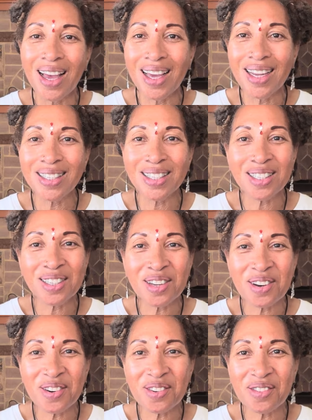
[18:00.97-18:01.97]
and just
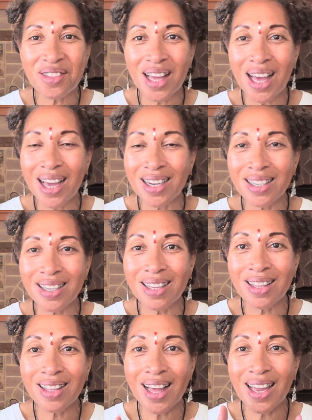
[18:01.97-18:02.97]
know that
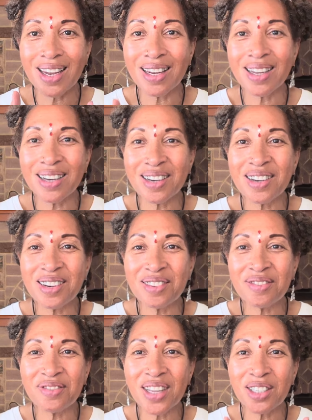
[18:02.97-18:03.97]

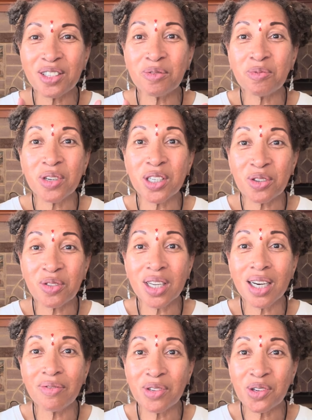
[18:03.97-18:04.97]
love, that when you
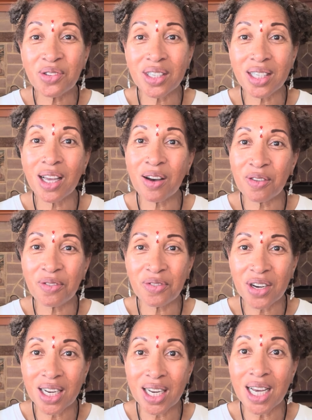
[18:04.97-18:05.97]
love yourself
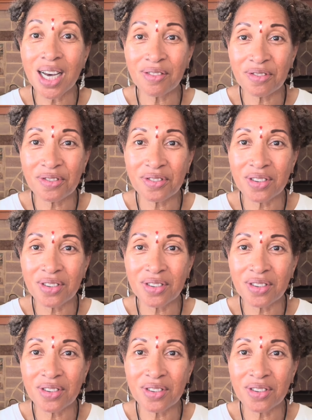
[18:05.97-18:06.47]
enough,